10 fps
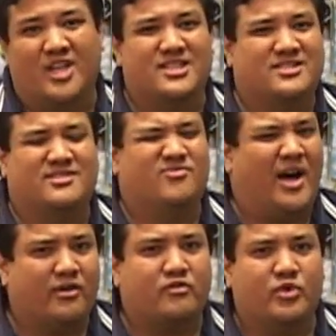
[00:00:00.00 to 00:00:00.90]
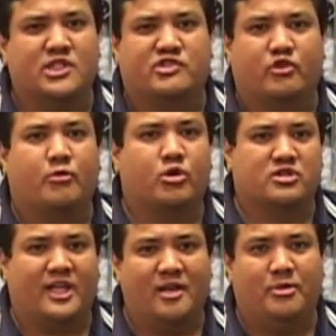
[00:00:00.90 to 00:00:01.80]
it's out of reach for
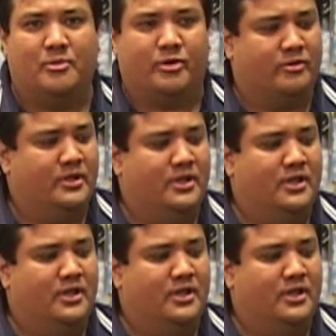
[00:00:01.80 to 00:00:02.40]
most lay people